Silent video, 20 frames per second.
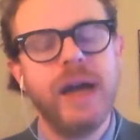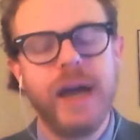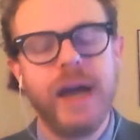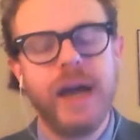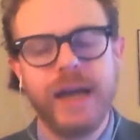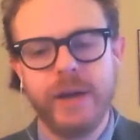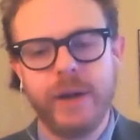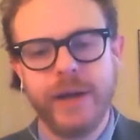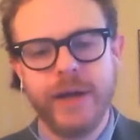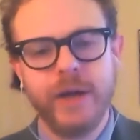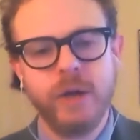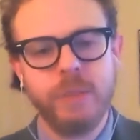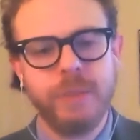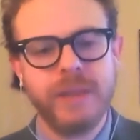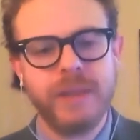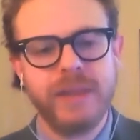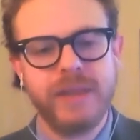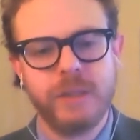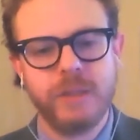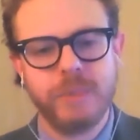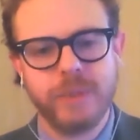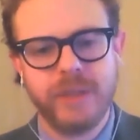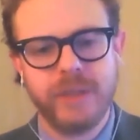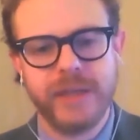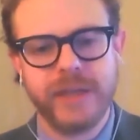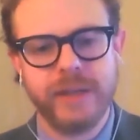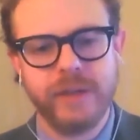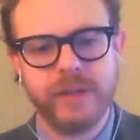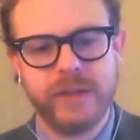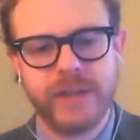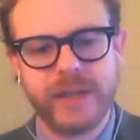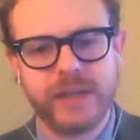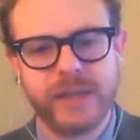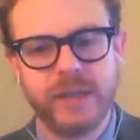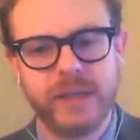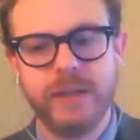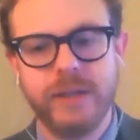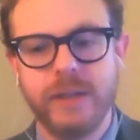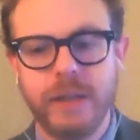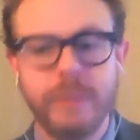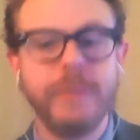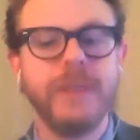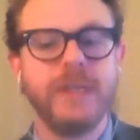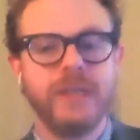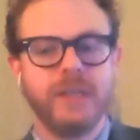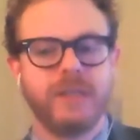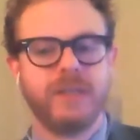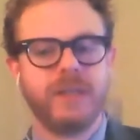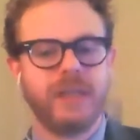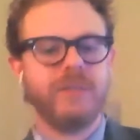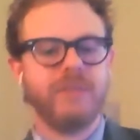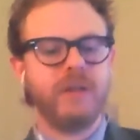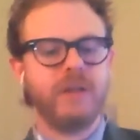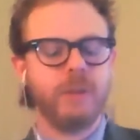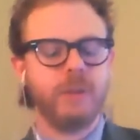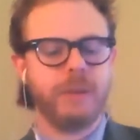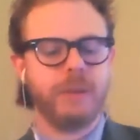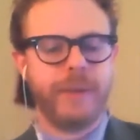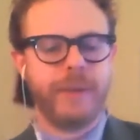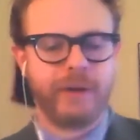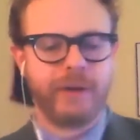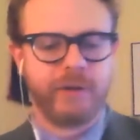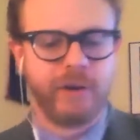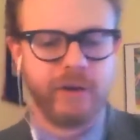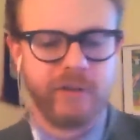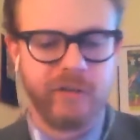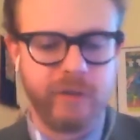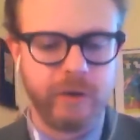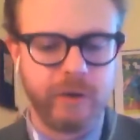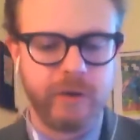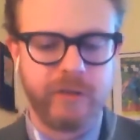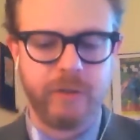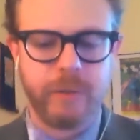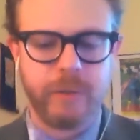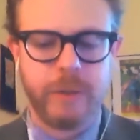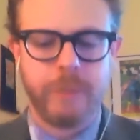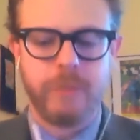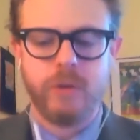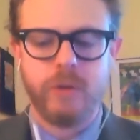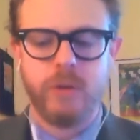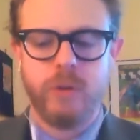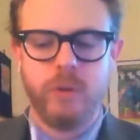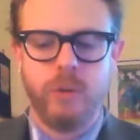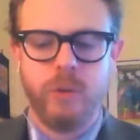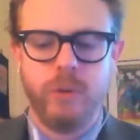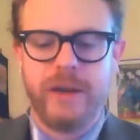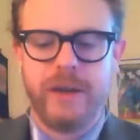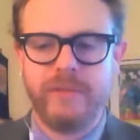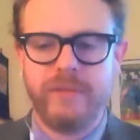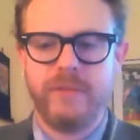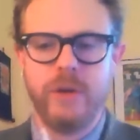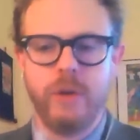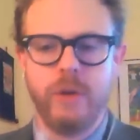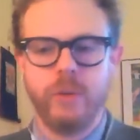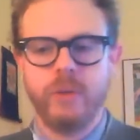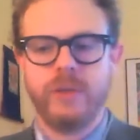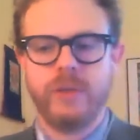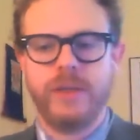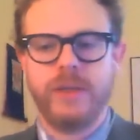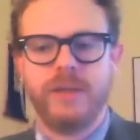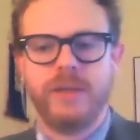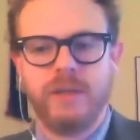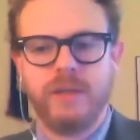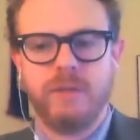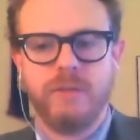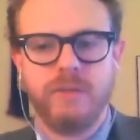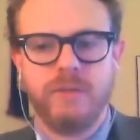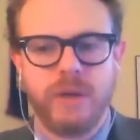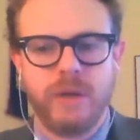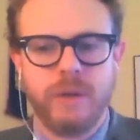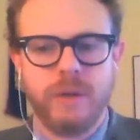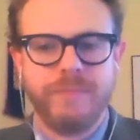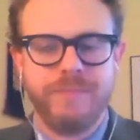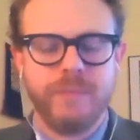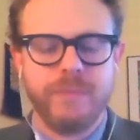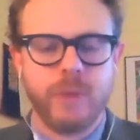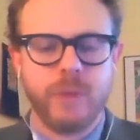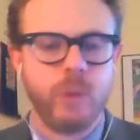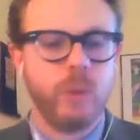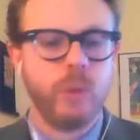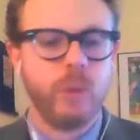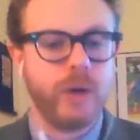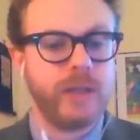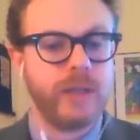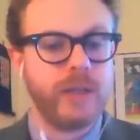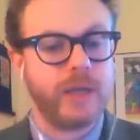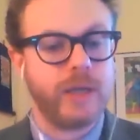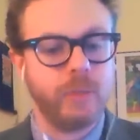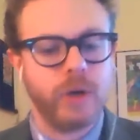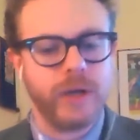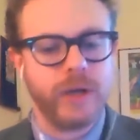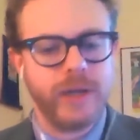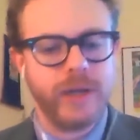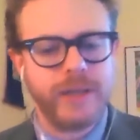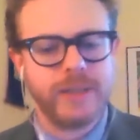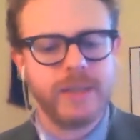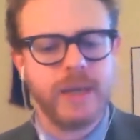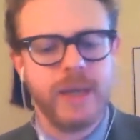You know, I opened this particular section. Let me just give a little bit of background for, for people who have no sense of um, what Walk Like a Buddha is,